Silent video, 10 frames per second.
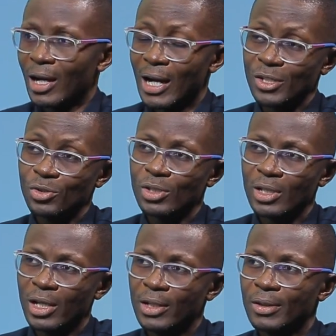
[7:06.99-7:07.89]
As you
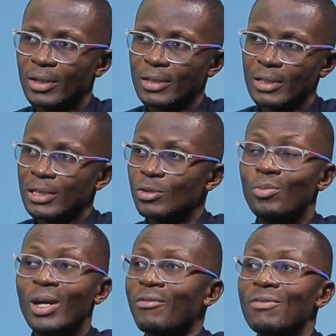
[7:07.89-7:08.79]
said, you
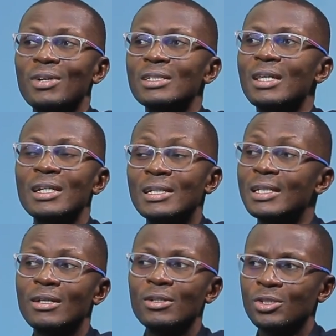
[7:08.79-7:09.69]
may have invested in a
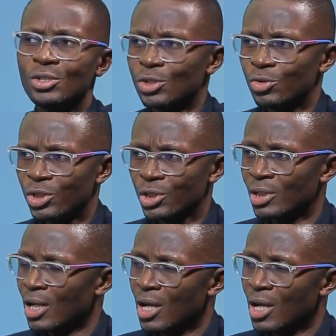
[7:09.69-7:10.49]
genuine institution,